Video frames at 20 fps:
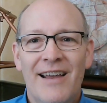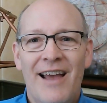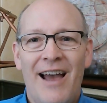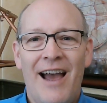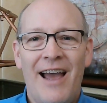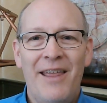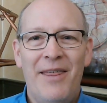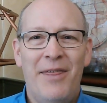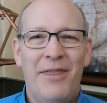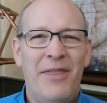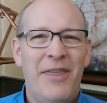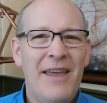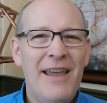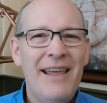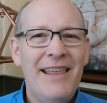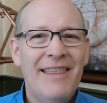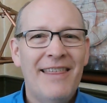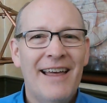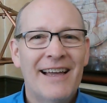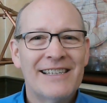I
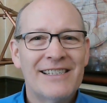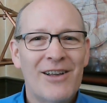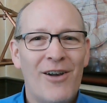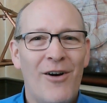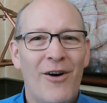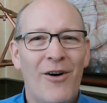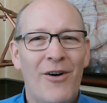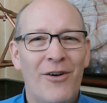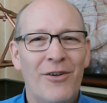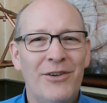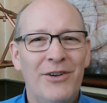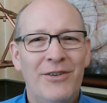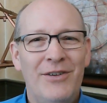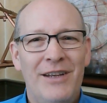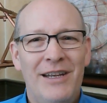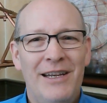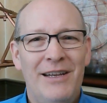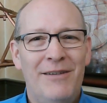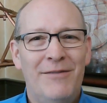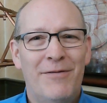think that's all you
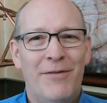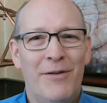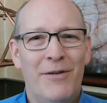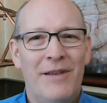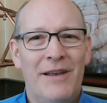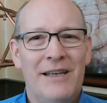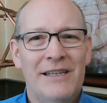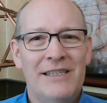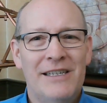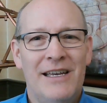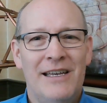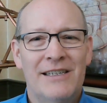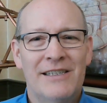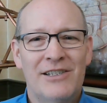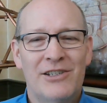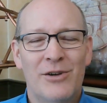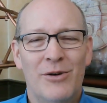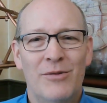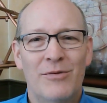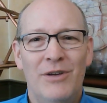need for this, and
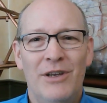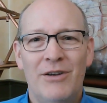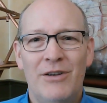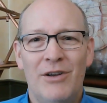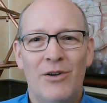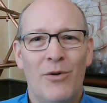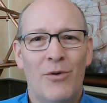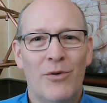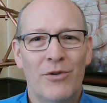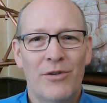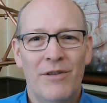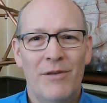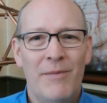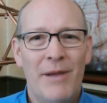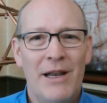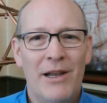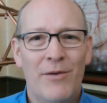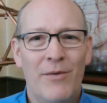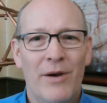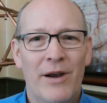so you can order them
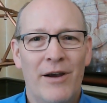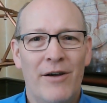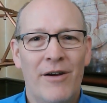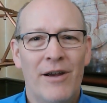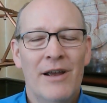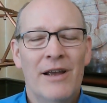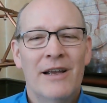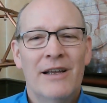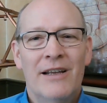anywhere.